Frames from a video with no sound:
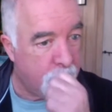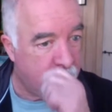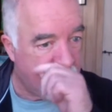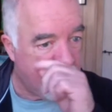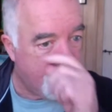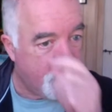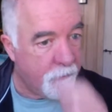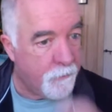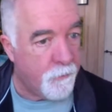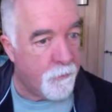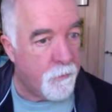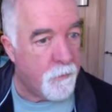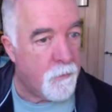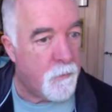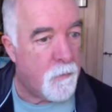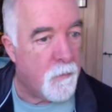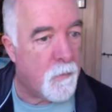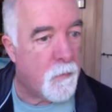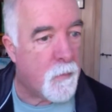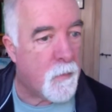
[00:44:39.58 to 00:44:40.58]

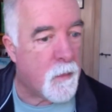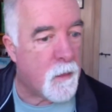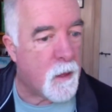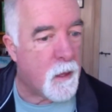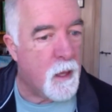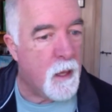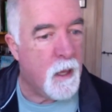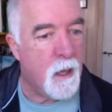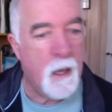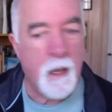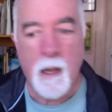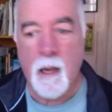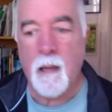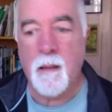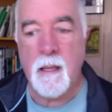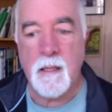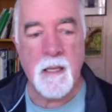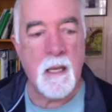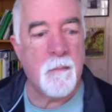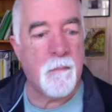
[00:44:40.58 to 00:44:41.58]

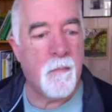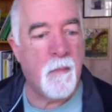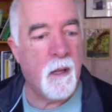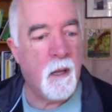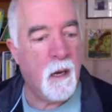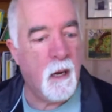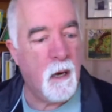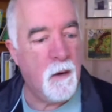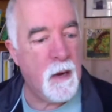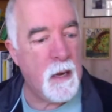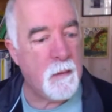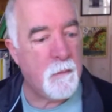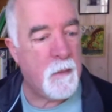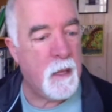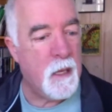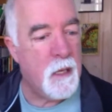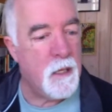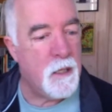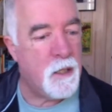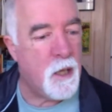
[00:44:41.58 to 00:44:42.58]
And that's it. All right.
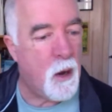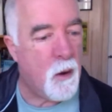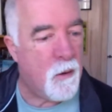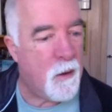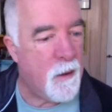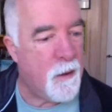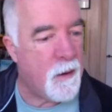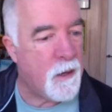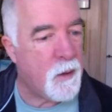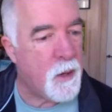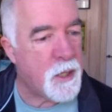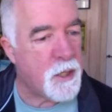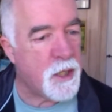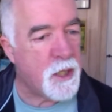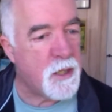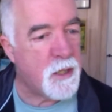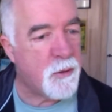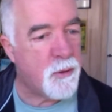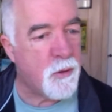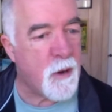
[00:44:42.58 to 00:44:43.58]
So any
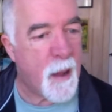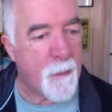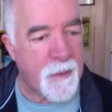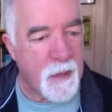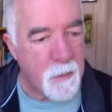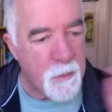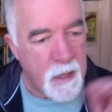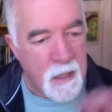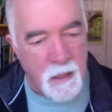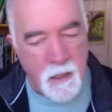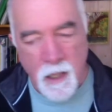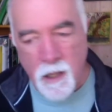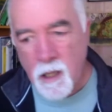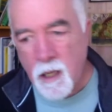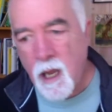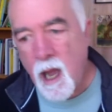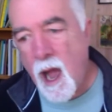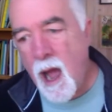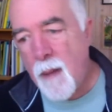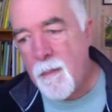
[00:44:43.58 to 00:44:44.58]
questions, drop them into the
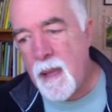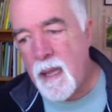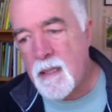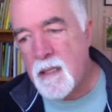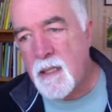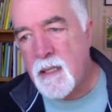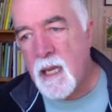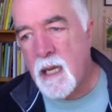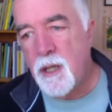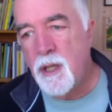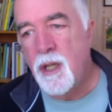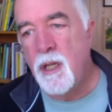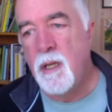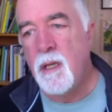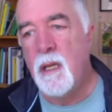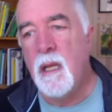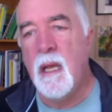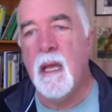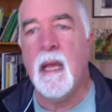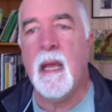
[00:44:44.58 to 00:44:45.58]
comments
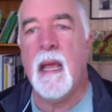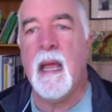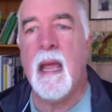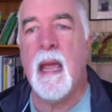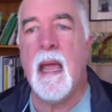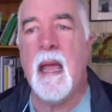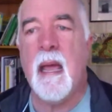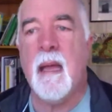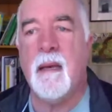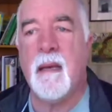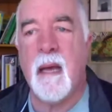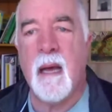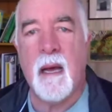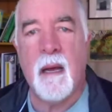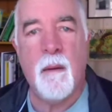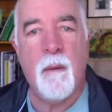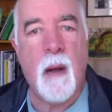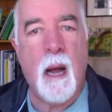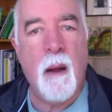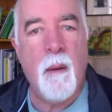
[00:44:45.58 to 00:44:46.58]
section, and
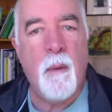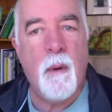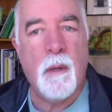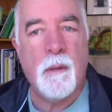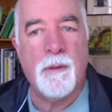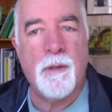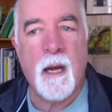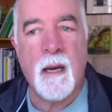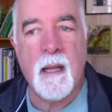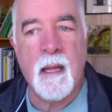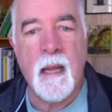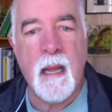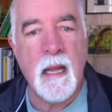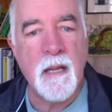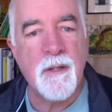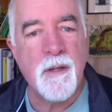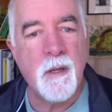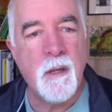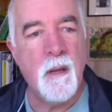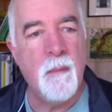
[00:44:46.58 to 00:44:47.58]
I will try to
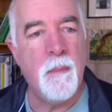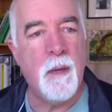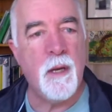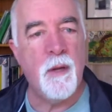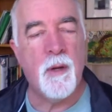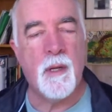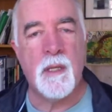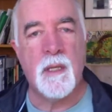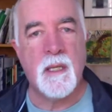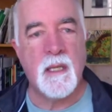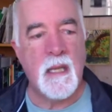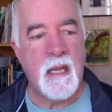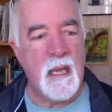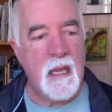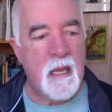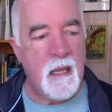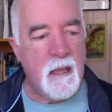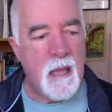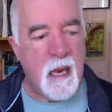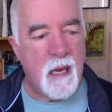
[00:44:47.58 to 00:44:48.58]
answer them. But you can
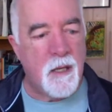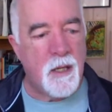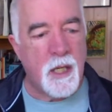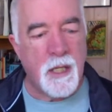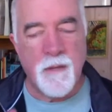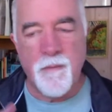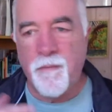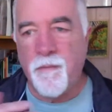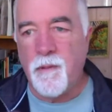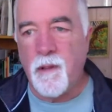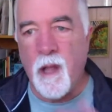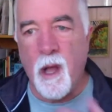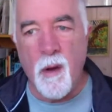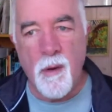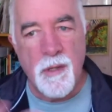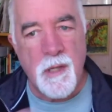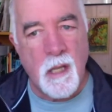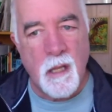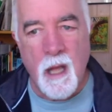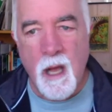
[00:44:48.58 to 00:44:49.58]
see that it just
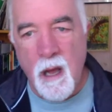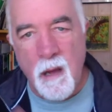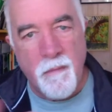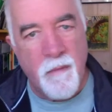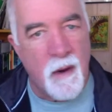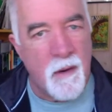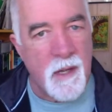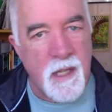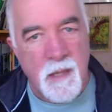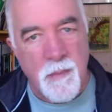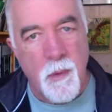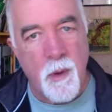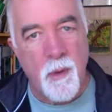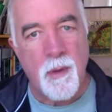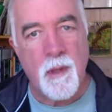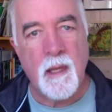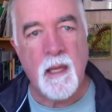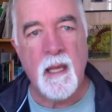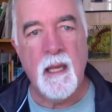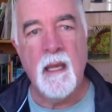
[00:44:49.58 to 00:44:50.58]
flows along very
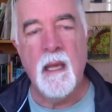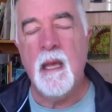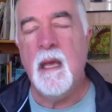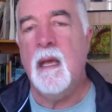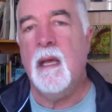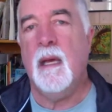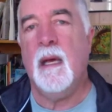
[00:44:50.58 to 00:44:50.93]
smoothly.